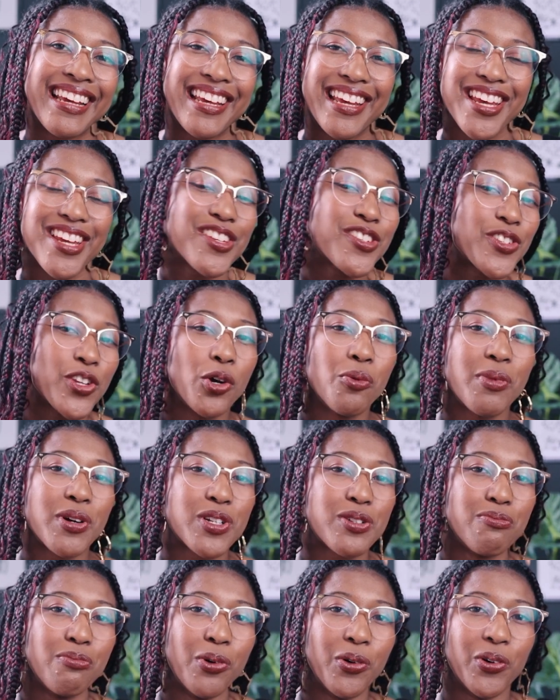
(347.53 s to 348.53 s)
is so
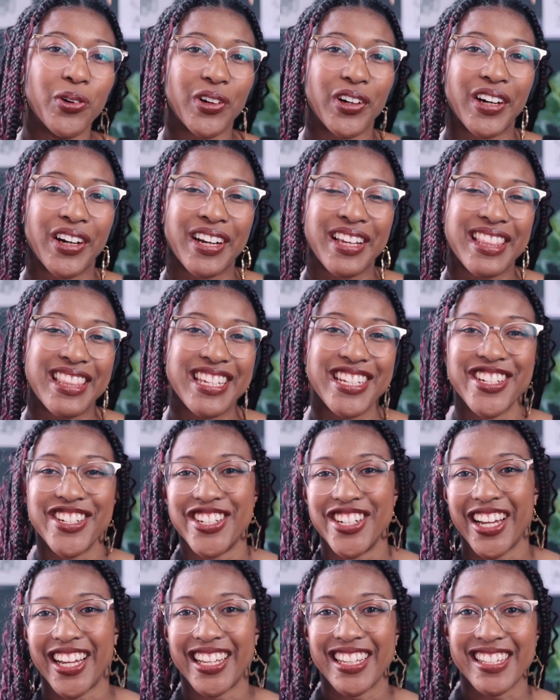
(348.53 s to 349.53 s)
much more than
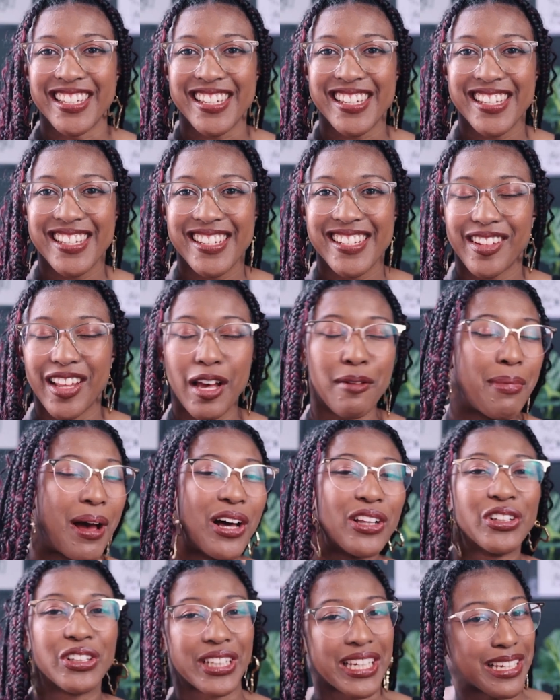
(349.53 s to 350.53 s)
just
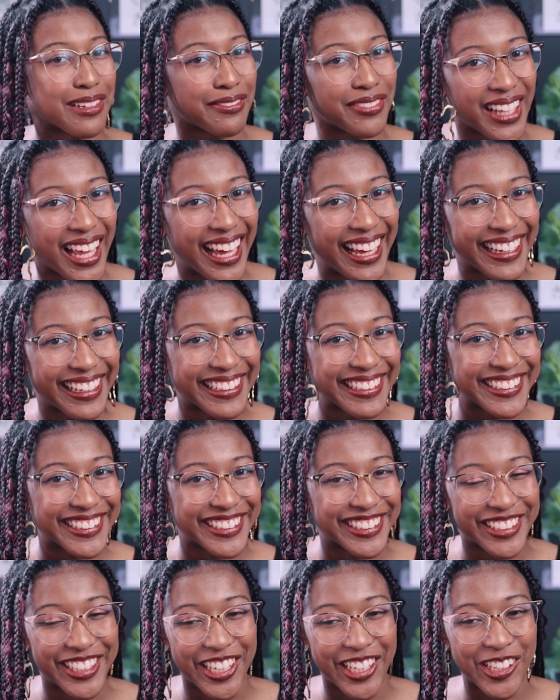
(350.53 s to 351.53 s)
about looking fly,
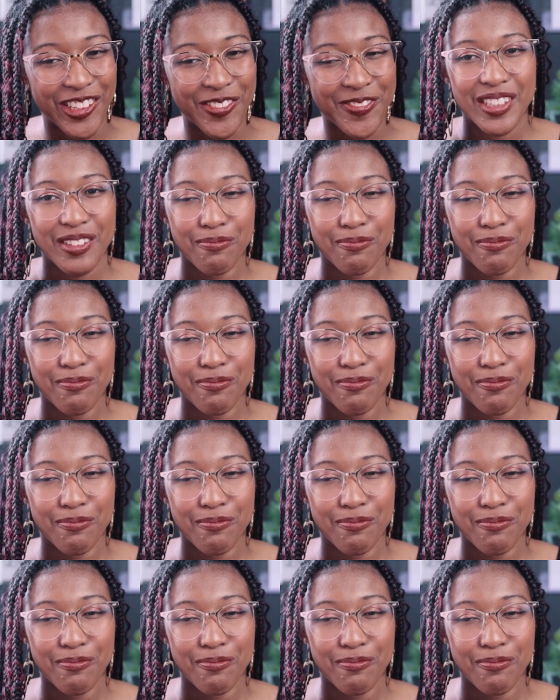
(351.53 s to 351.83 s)
you know?